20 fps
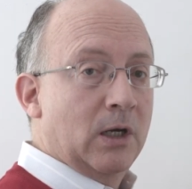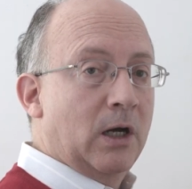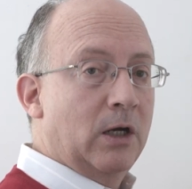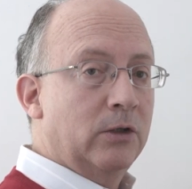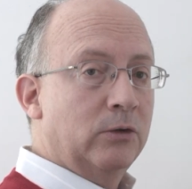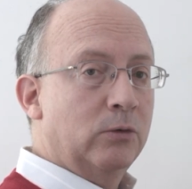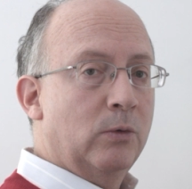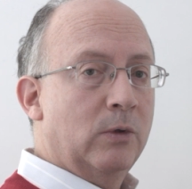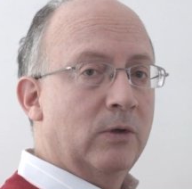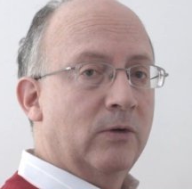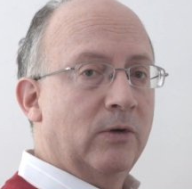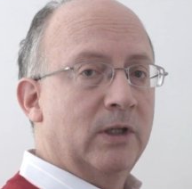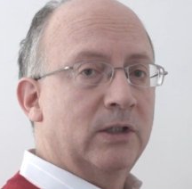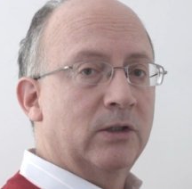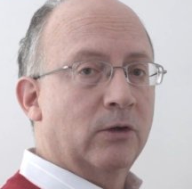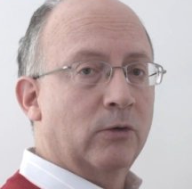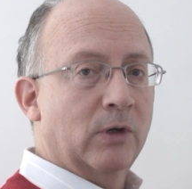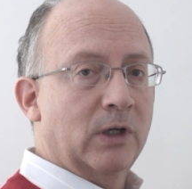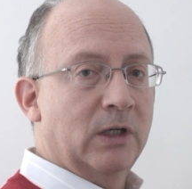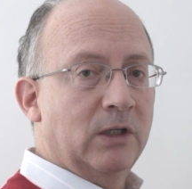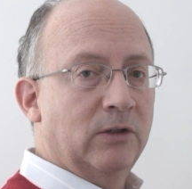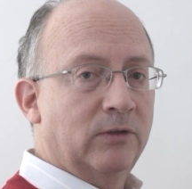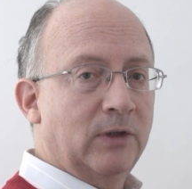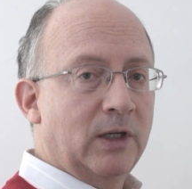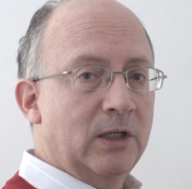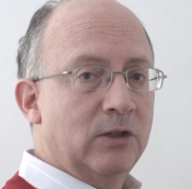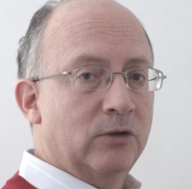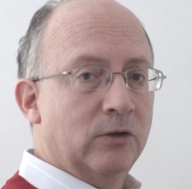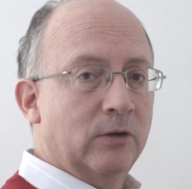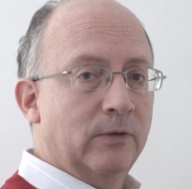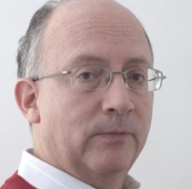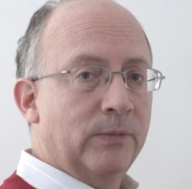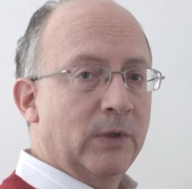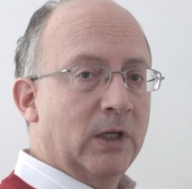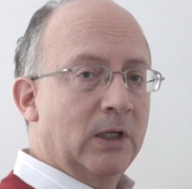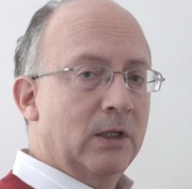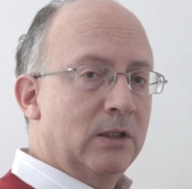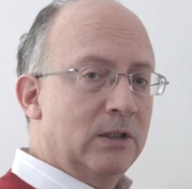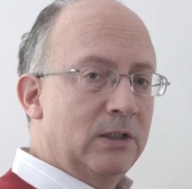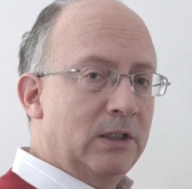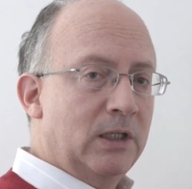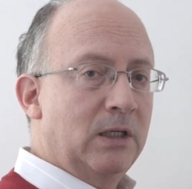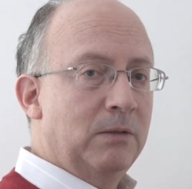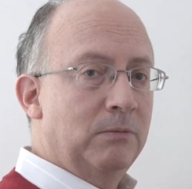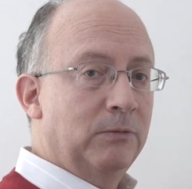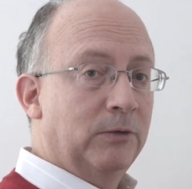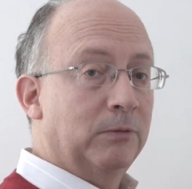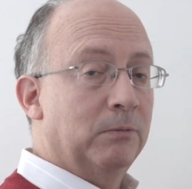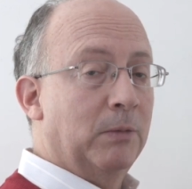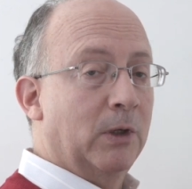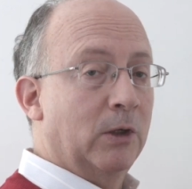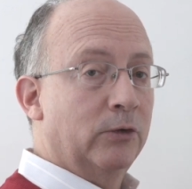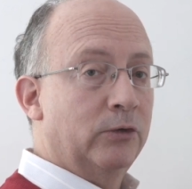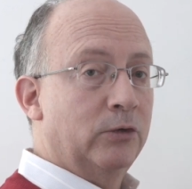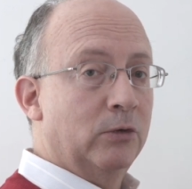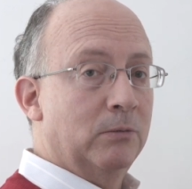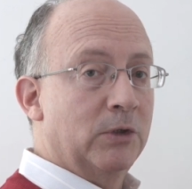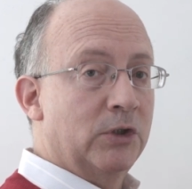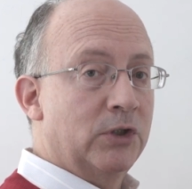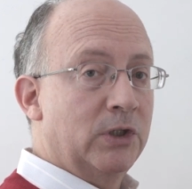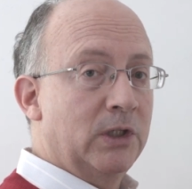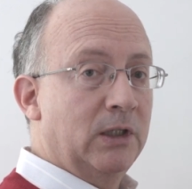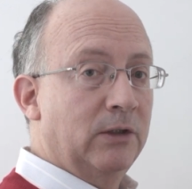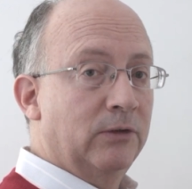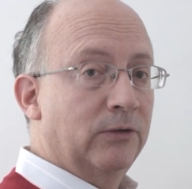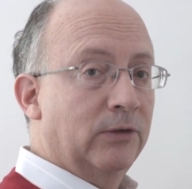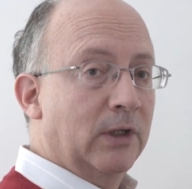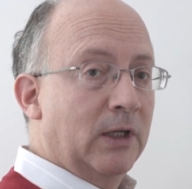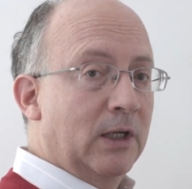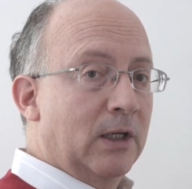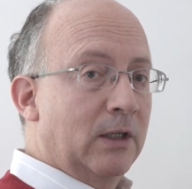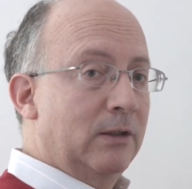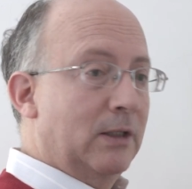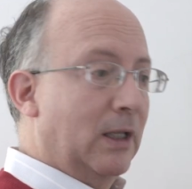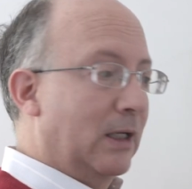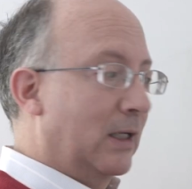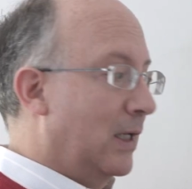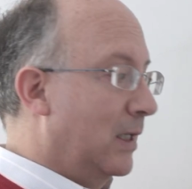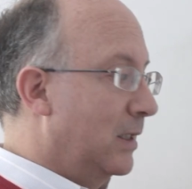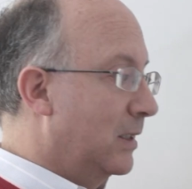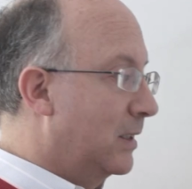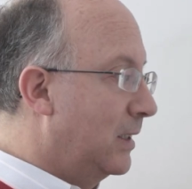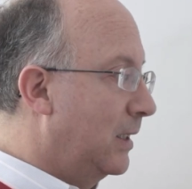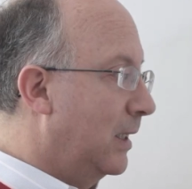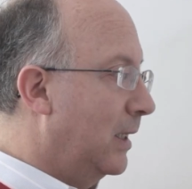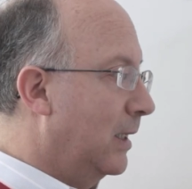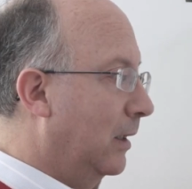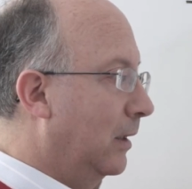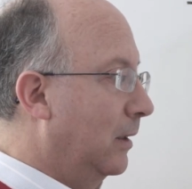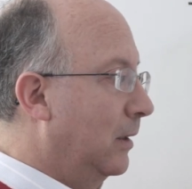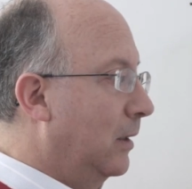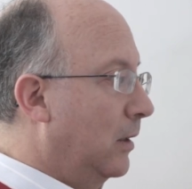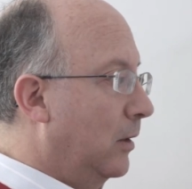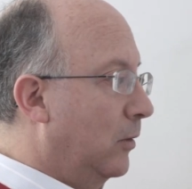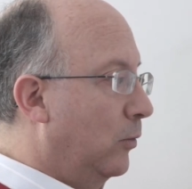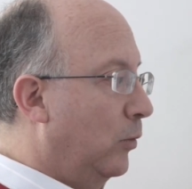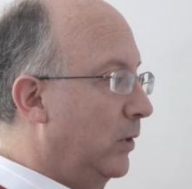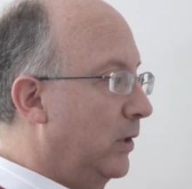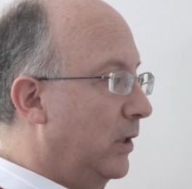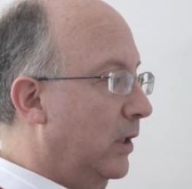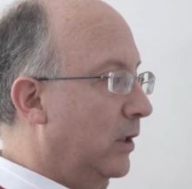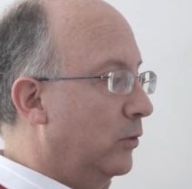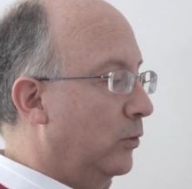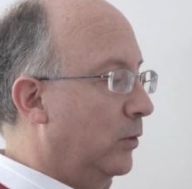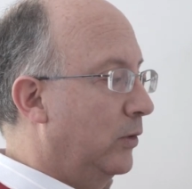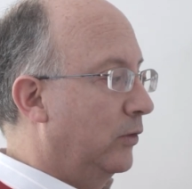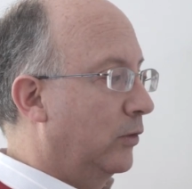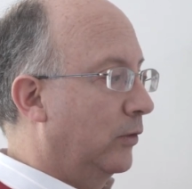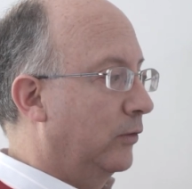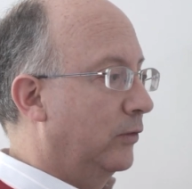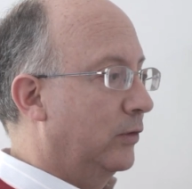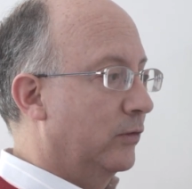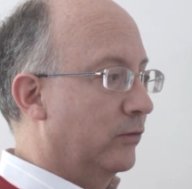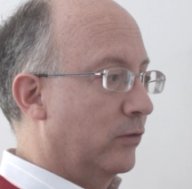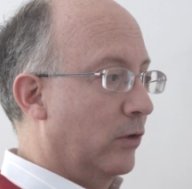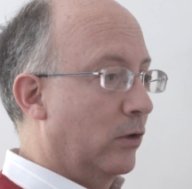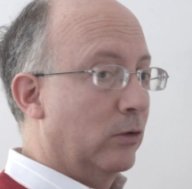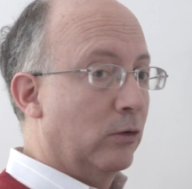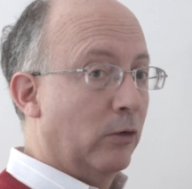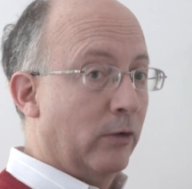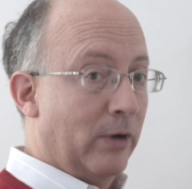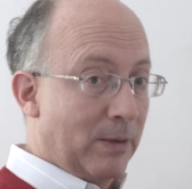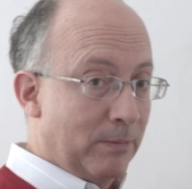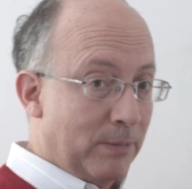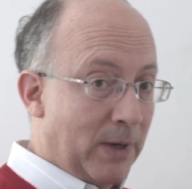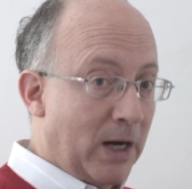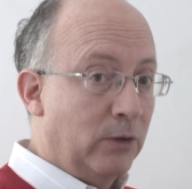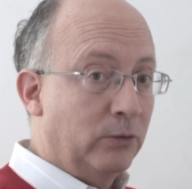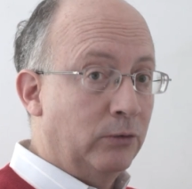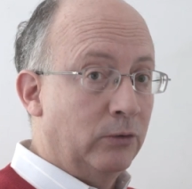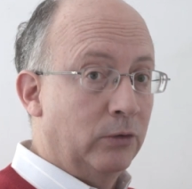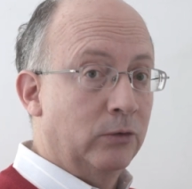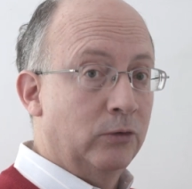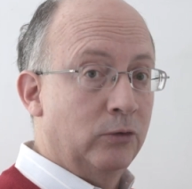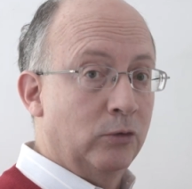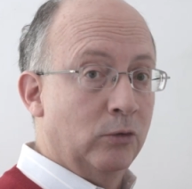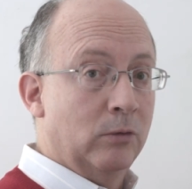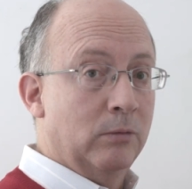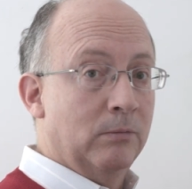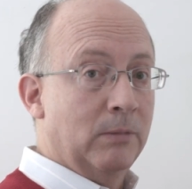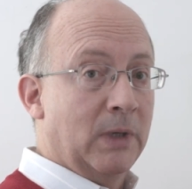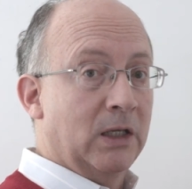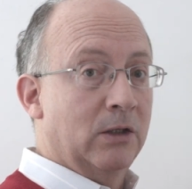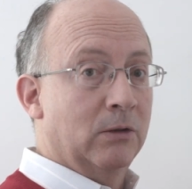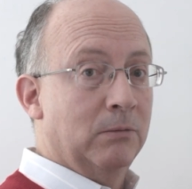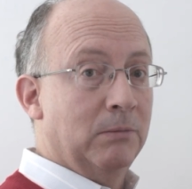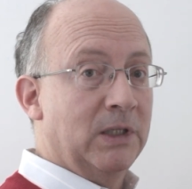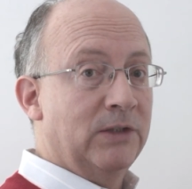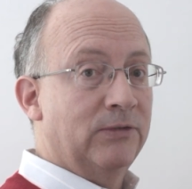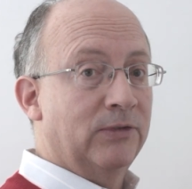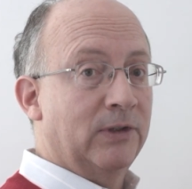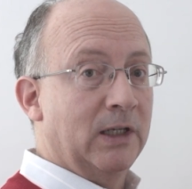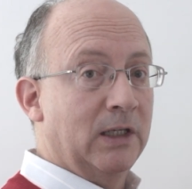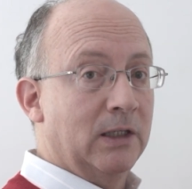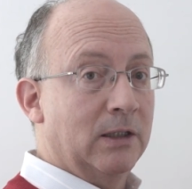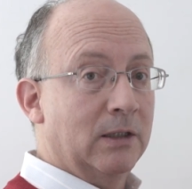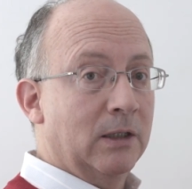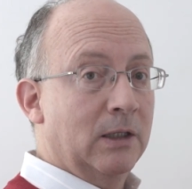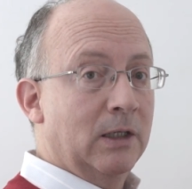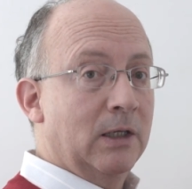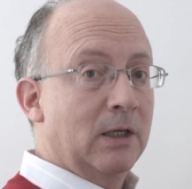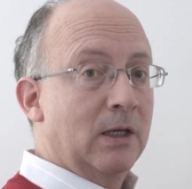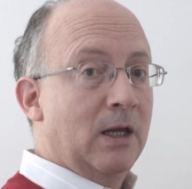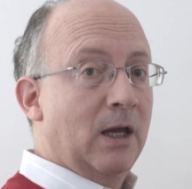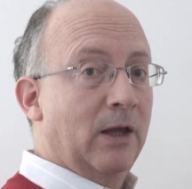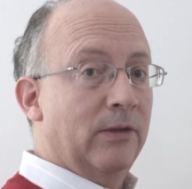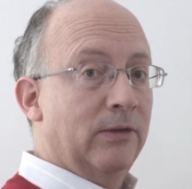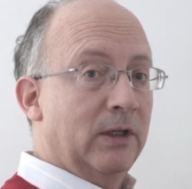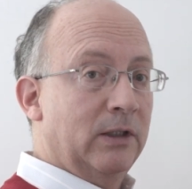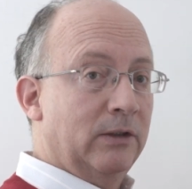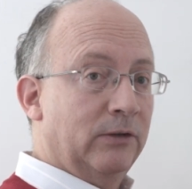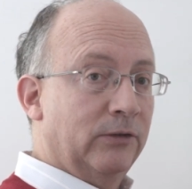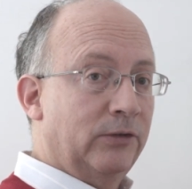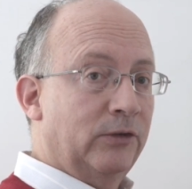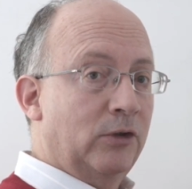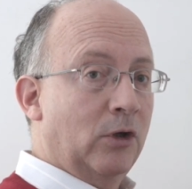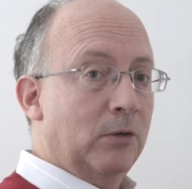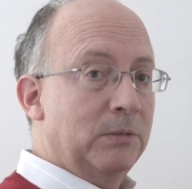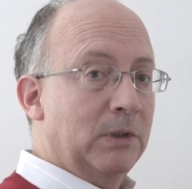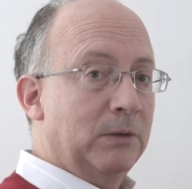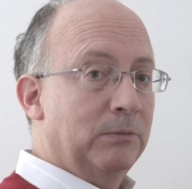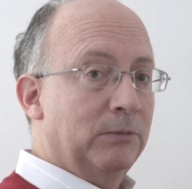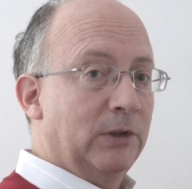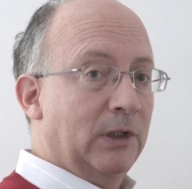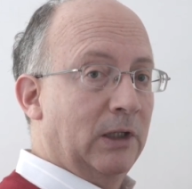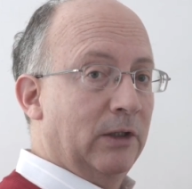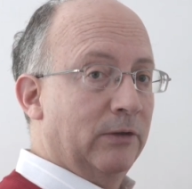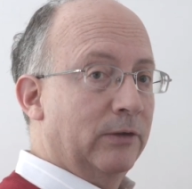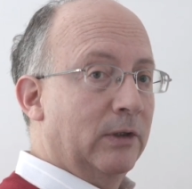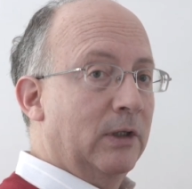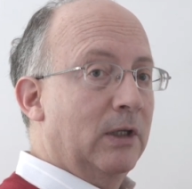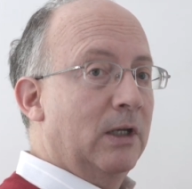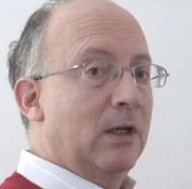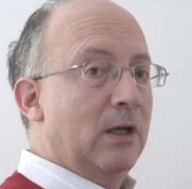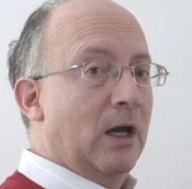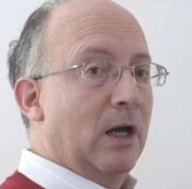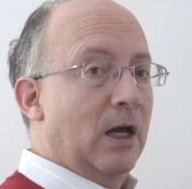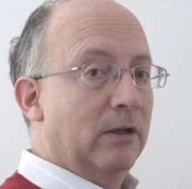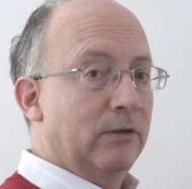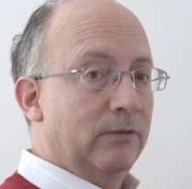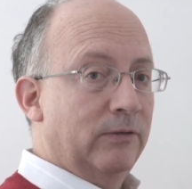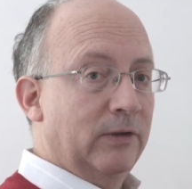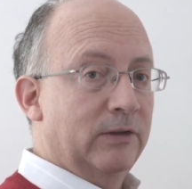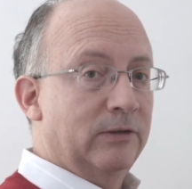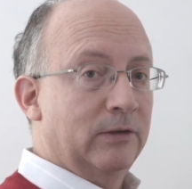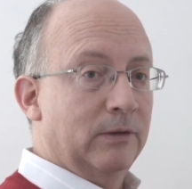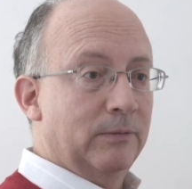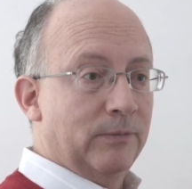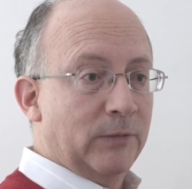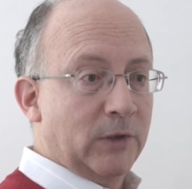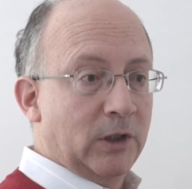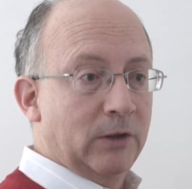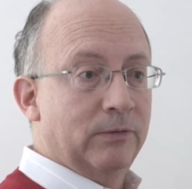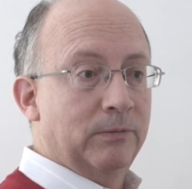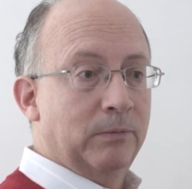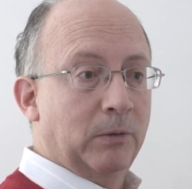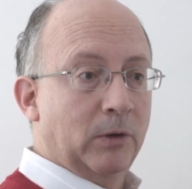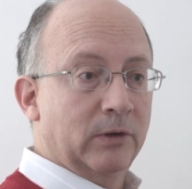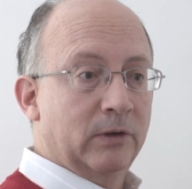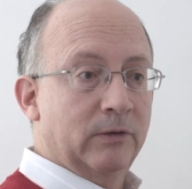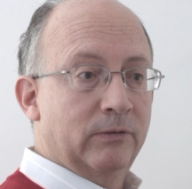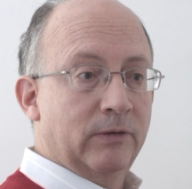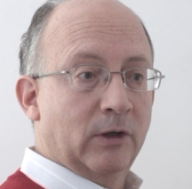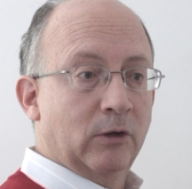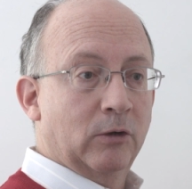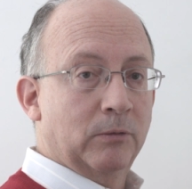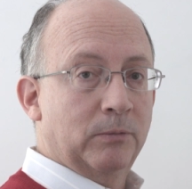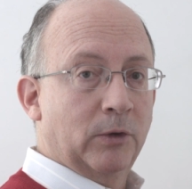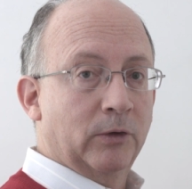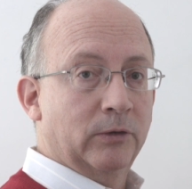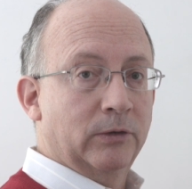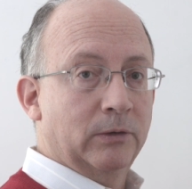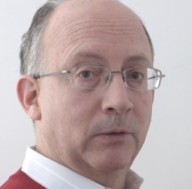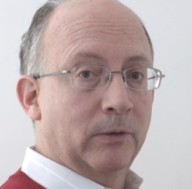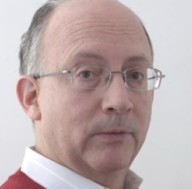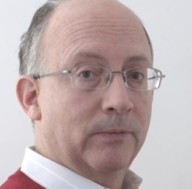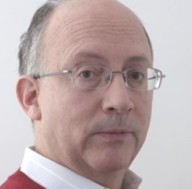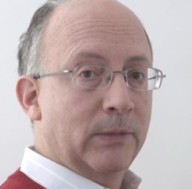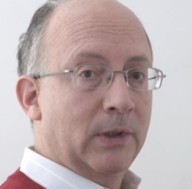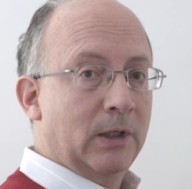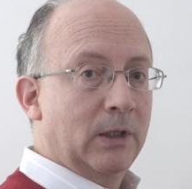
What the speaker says: How do we create an organization, teams, but also machines that can tell when they are doing something wrong or about to make a mistake, and then stop themselves and fix them if at all possible?